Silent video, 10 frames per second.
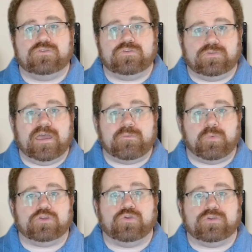
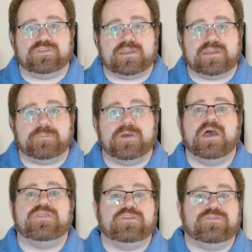network during setup,
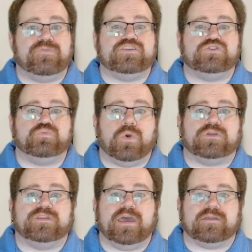the device won't
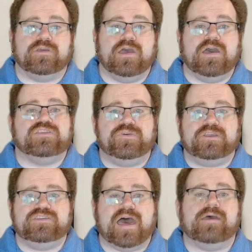connect. To
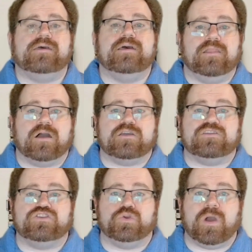fix that, log
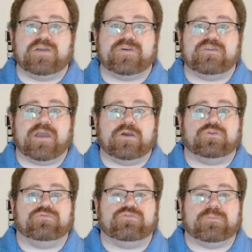into your Wi-Fi
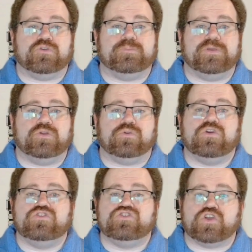router from your computer.
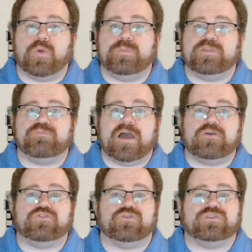Just open the
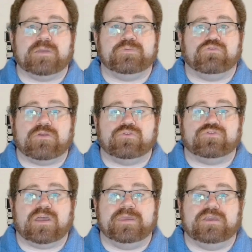browser and type your router's
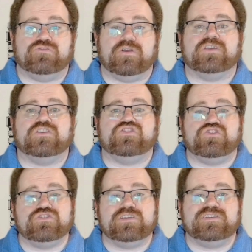IP address. It's
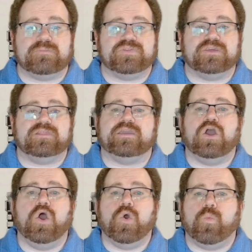usually something like
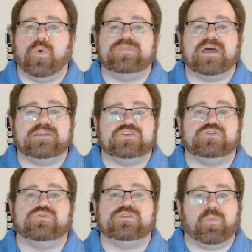
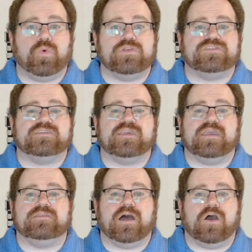
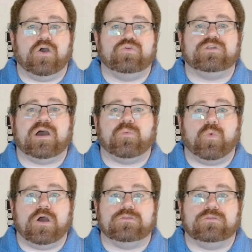
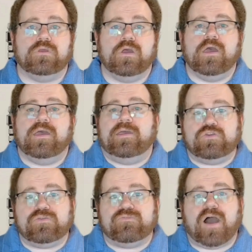192.168.0.1. You
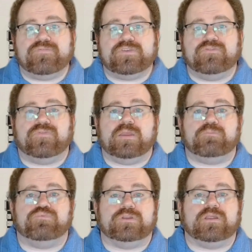can often find it
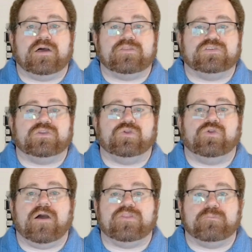printed on a sticker
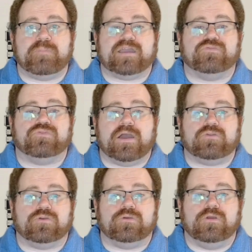on the back of the
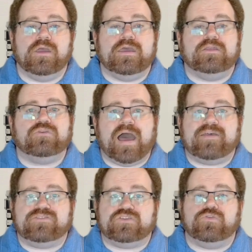router. It'll
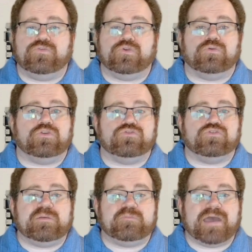ask you for your
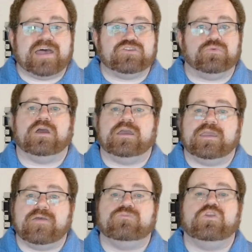username and password,
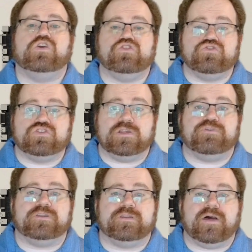again, usually
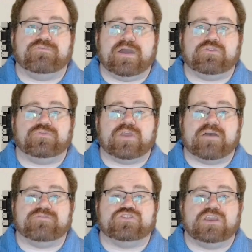printed on the router if you
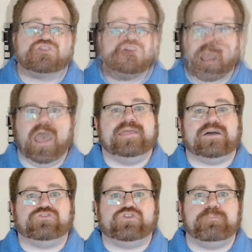haven't changed it.
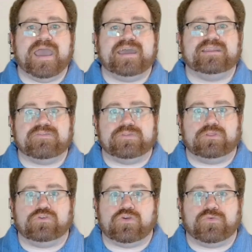Now, don't panic if it
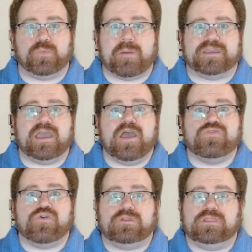looks overwhelming.
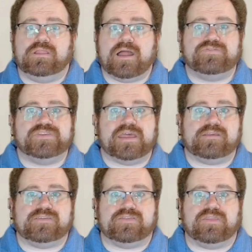There are a lot of
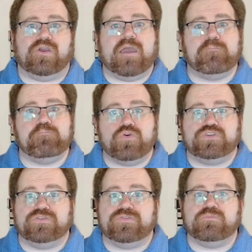settings in there, and
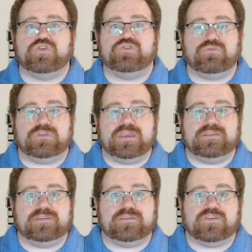most of them you don't need
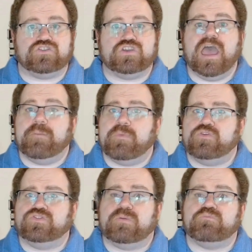to touch, and
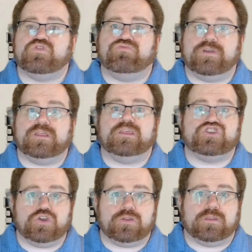most of them you really
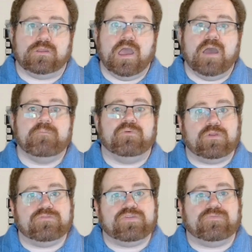shouldn't. But
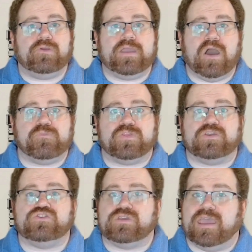one of the very helpful
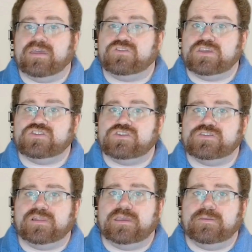things you can change
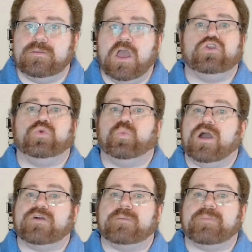easily, your
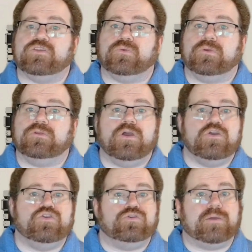Wi-Fi password,
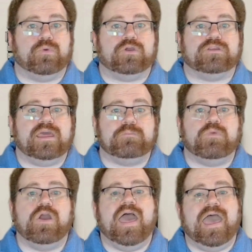your network name,
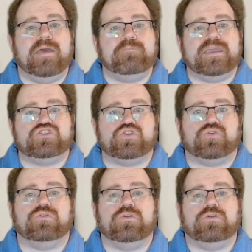and make
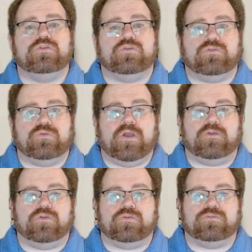sure your
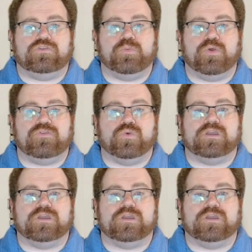2.4